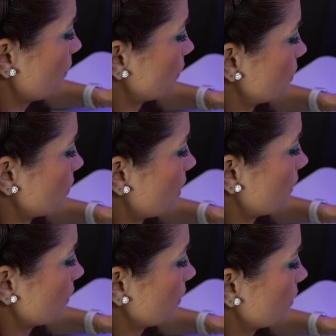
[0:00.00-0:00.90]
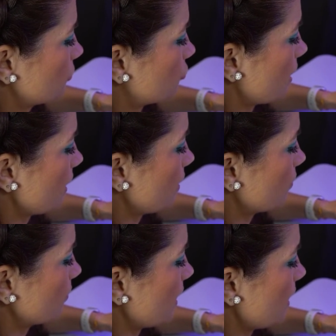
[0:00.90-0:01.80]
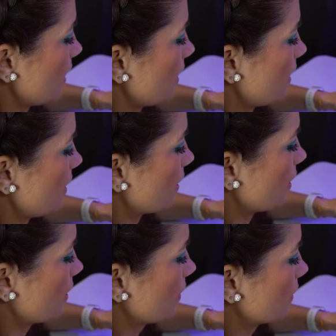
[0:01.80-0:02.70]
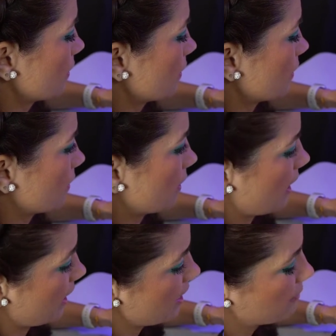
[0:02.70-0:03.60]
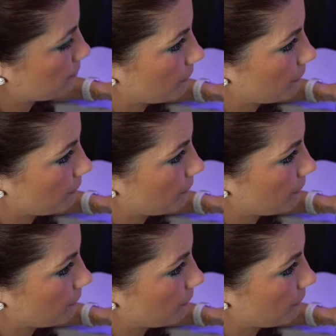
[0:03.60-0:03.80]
do another little triangle right here, okay?